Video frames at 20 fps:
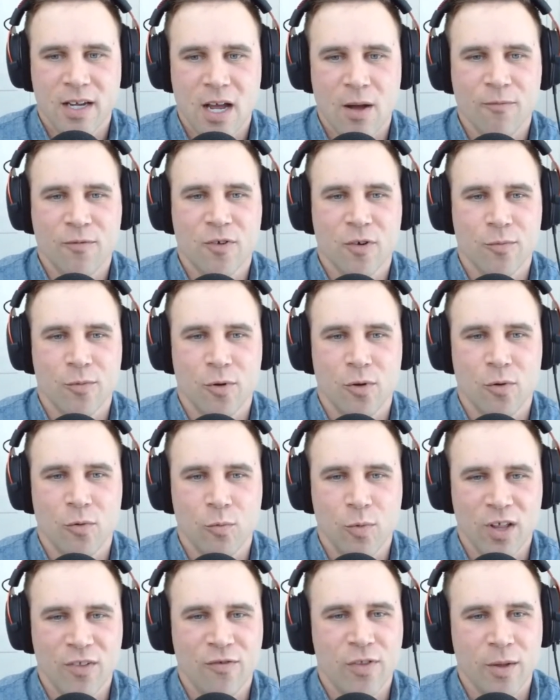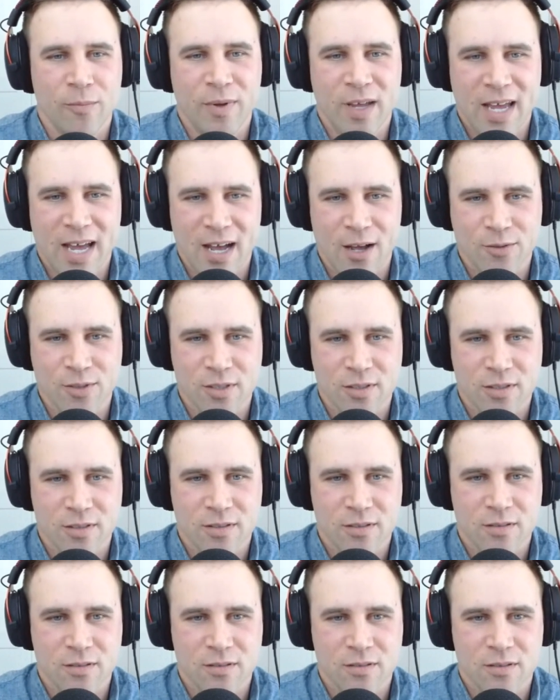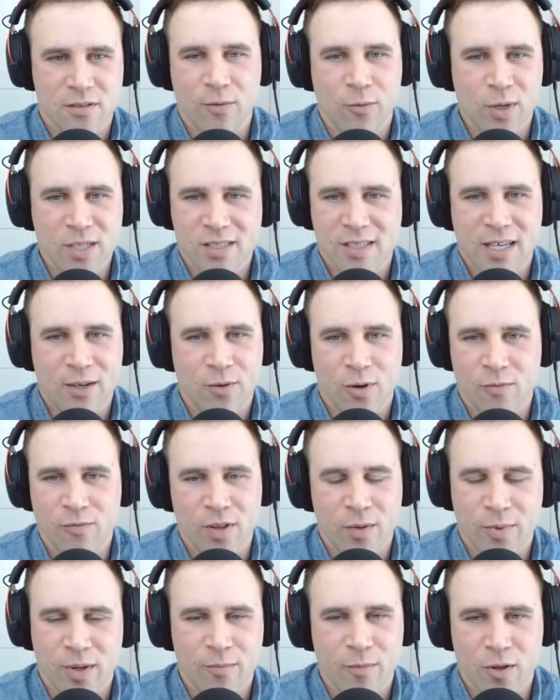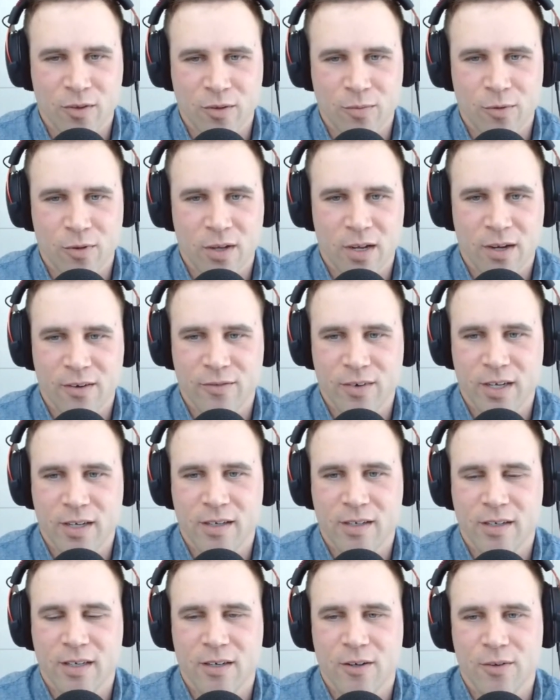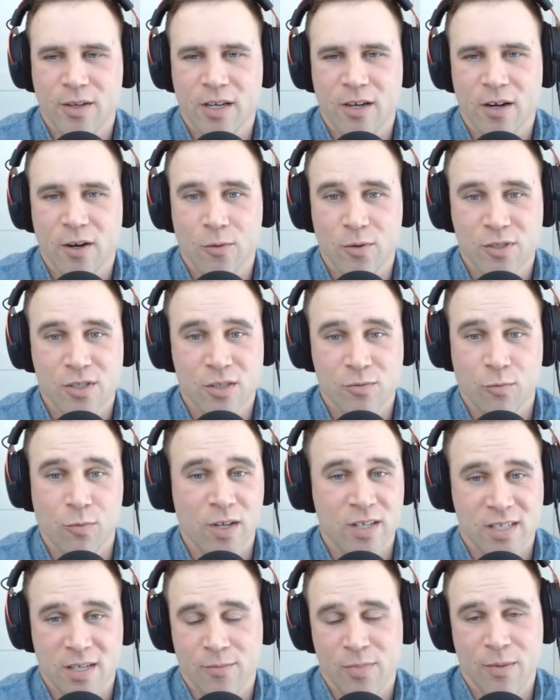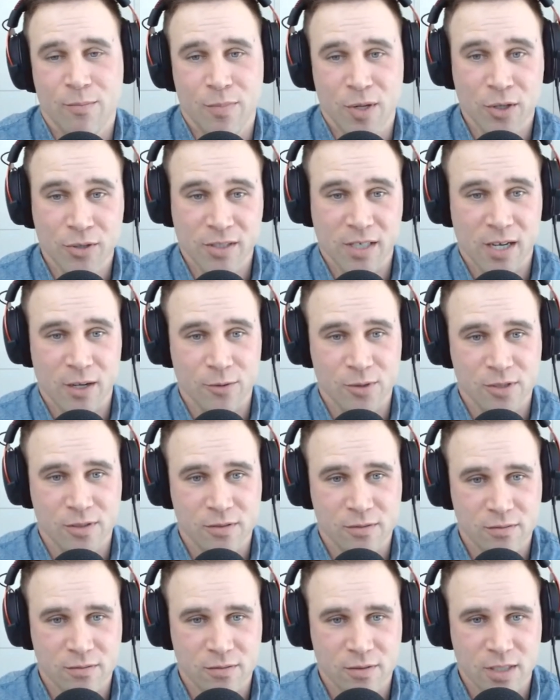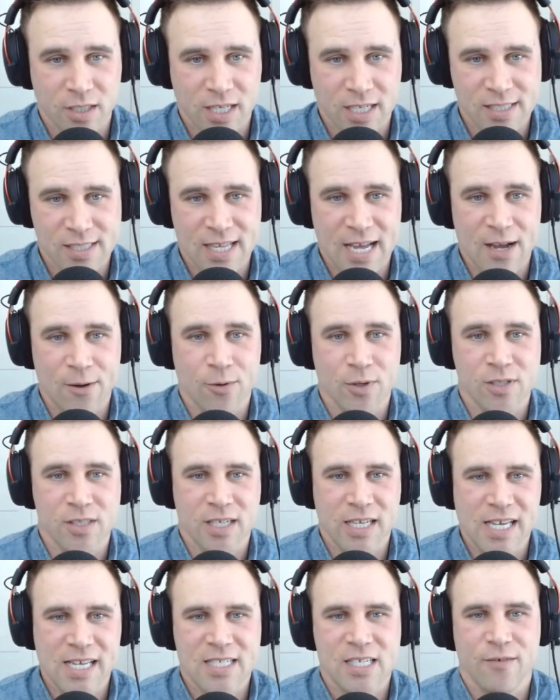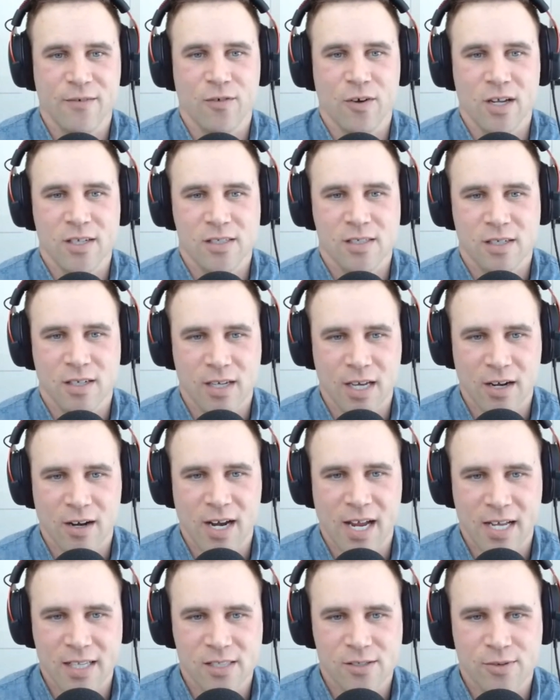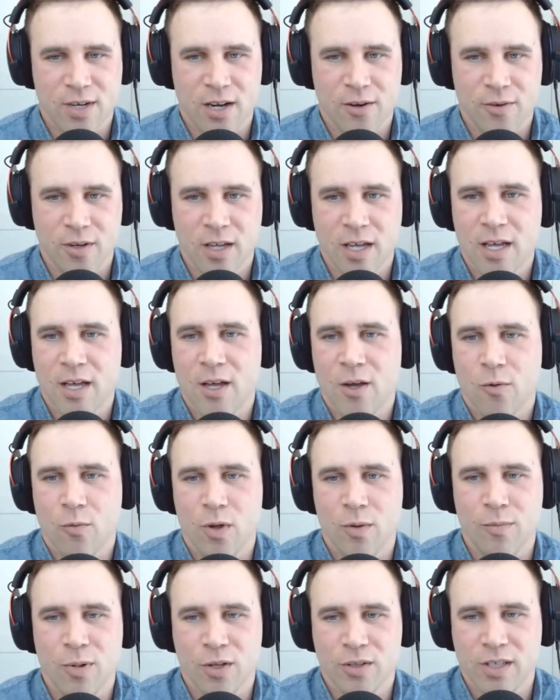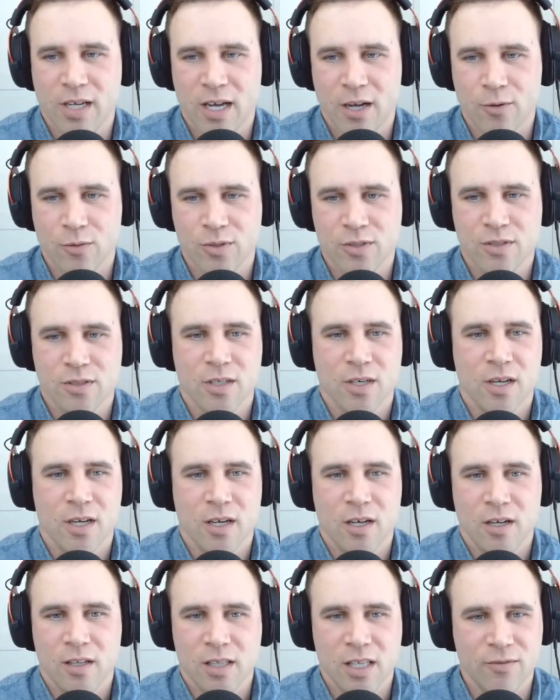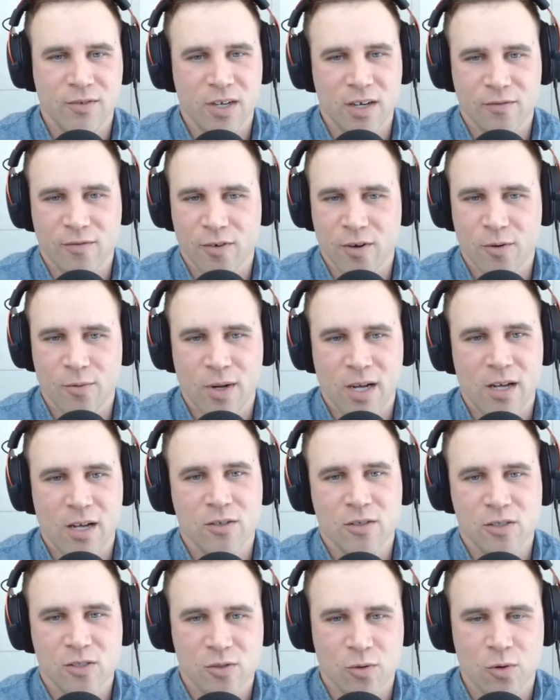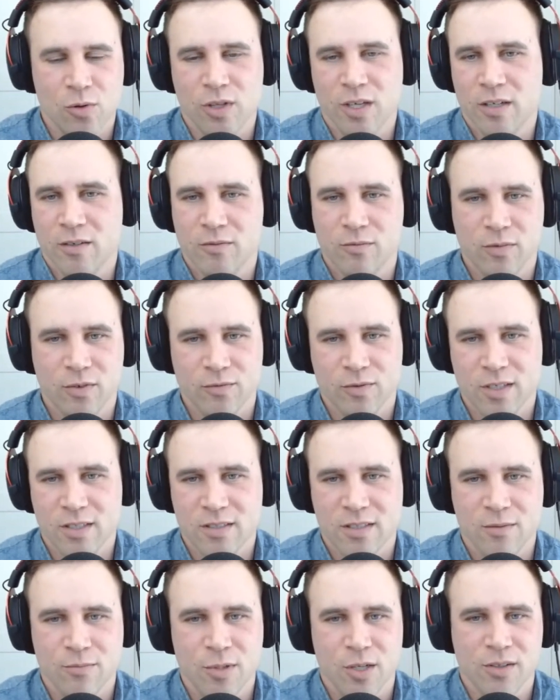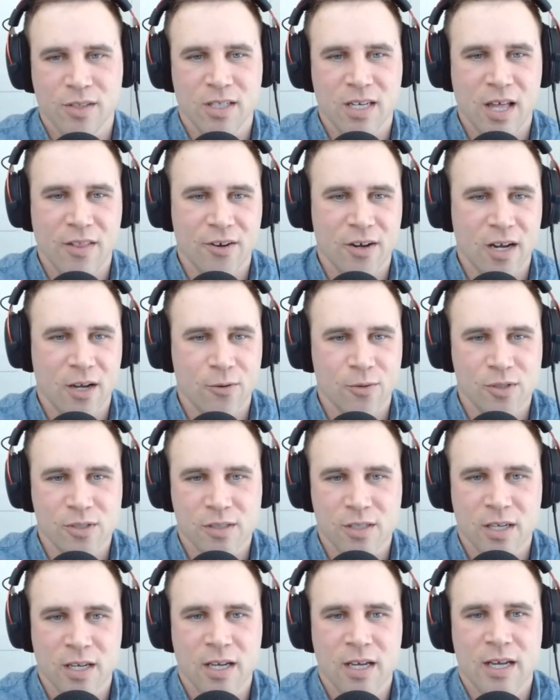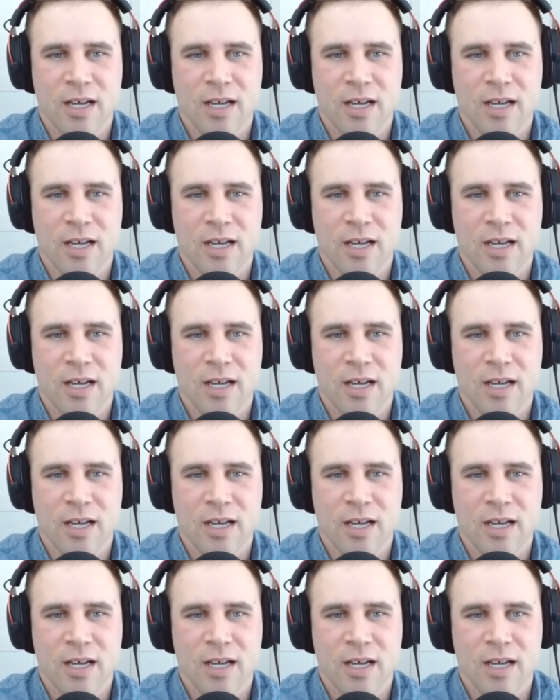comfortable with flipping houses and it wasn't like we were flipping multiple every you know year. It was just we simply built a house because that was easy for us to get our heads around. We built a house, lived in it for a while, sold it. We've recently built another house,